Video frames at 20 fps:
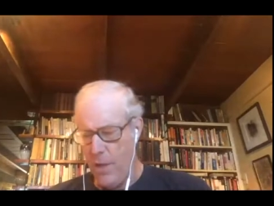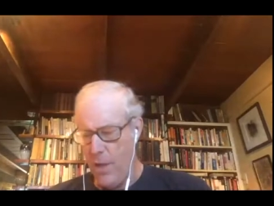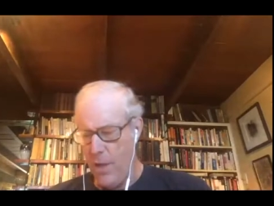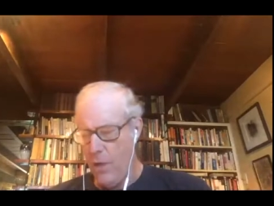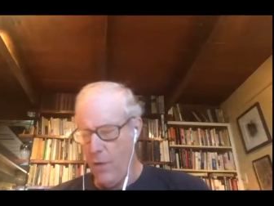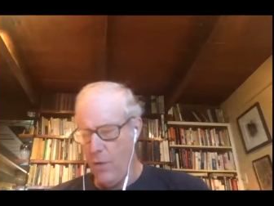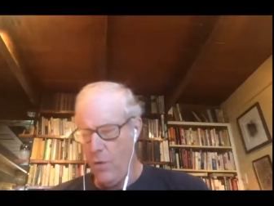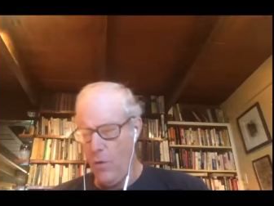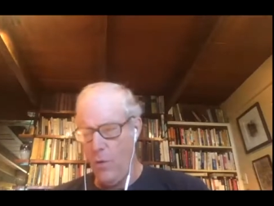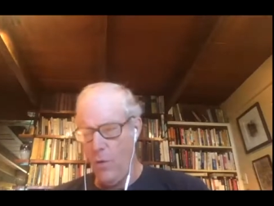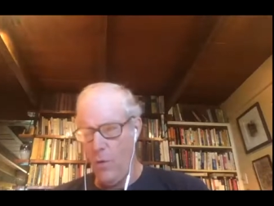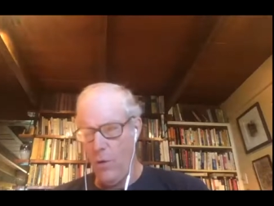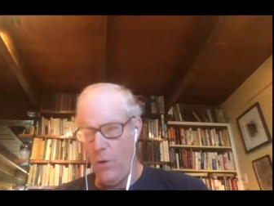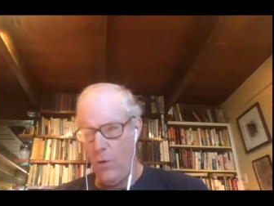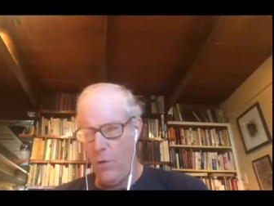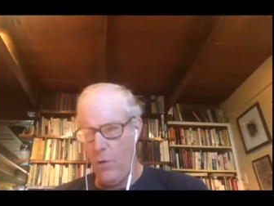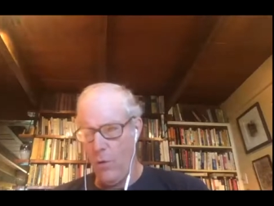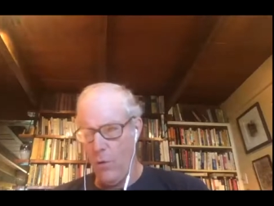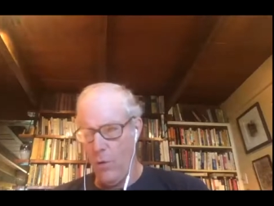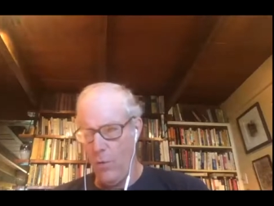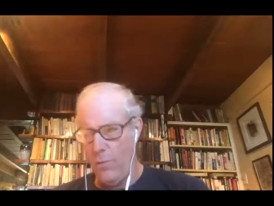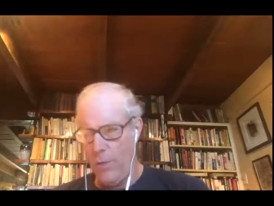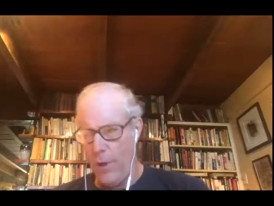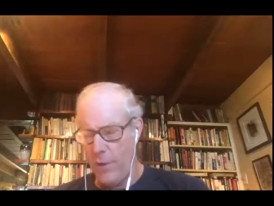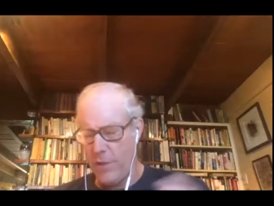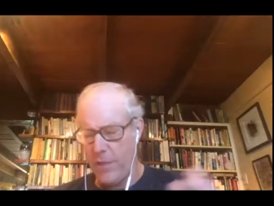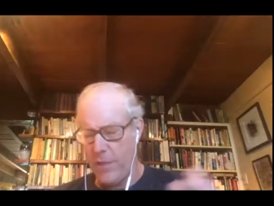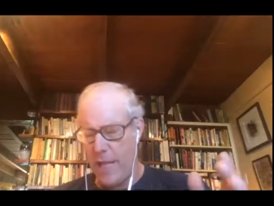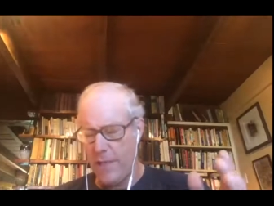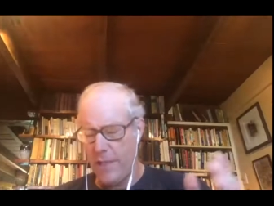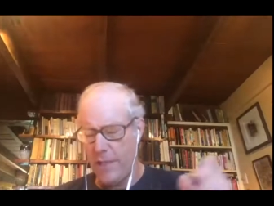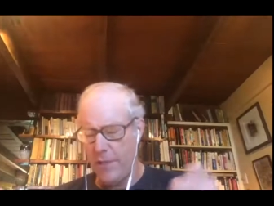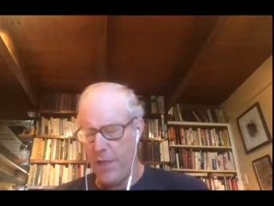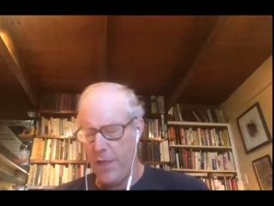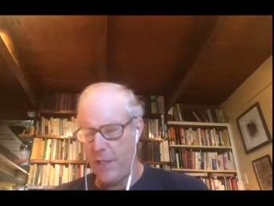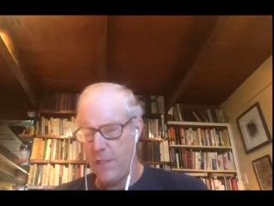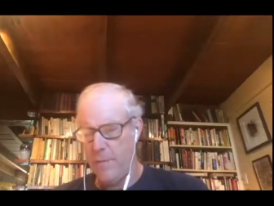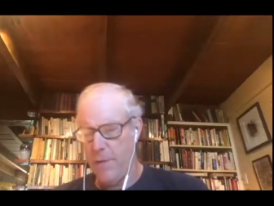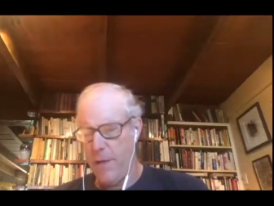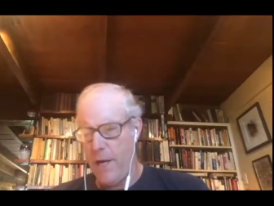or, or, those kinds of
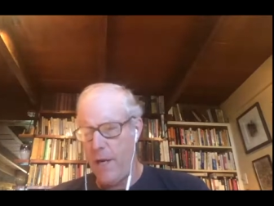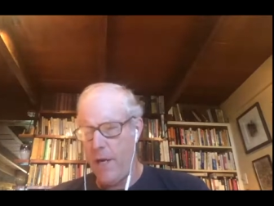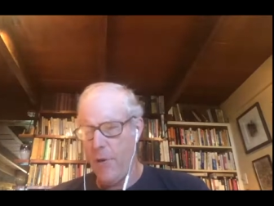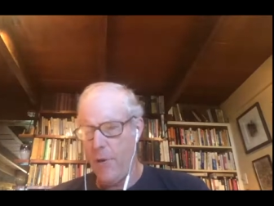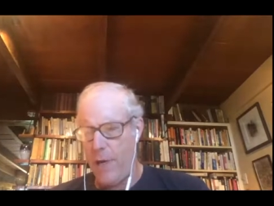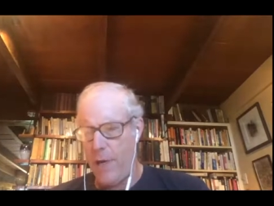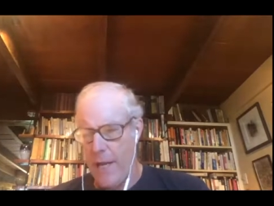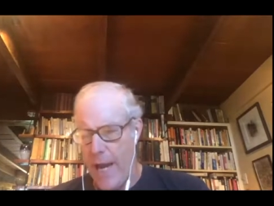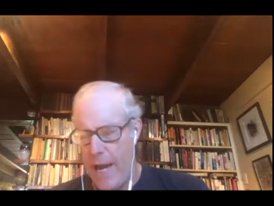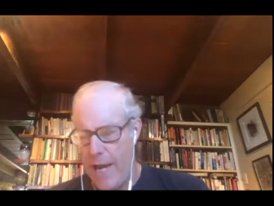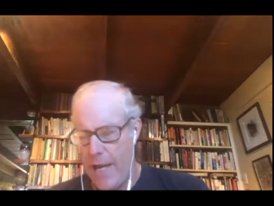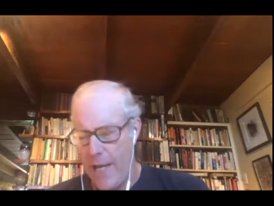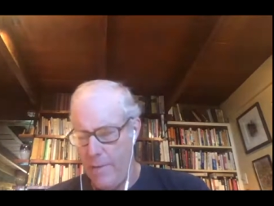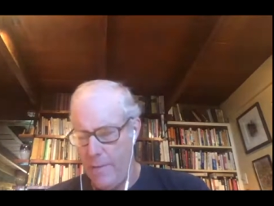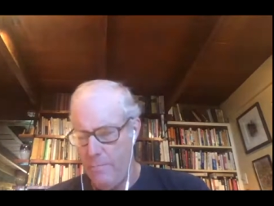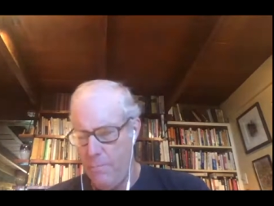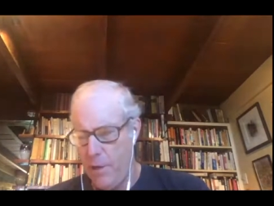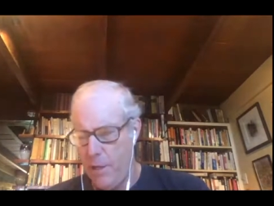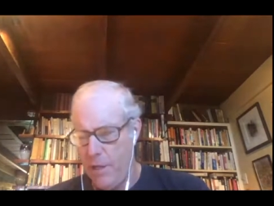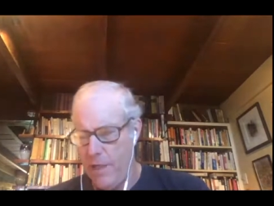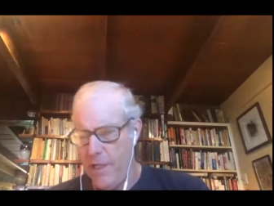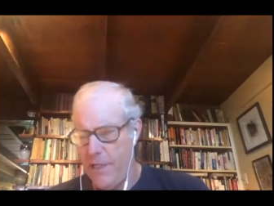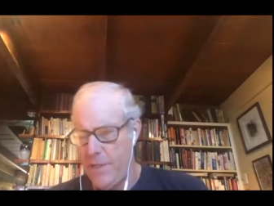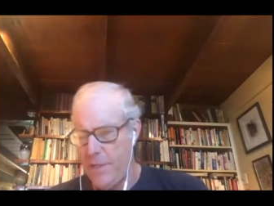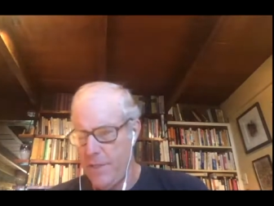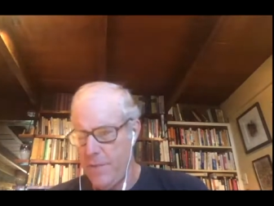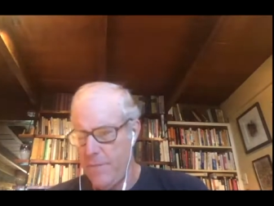things. I mean, I know a guy in Belize,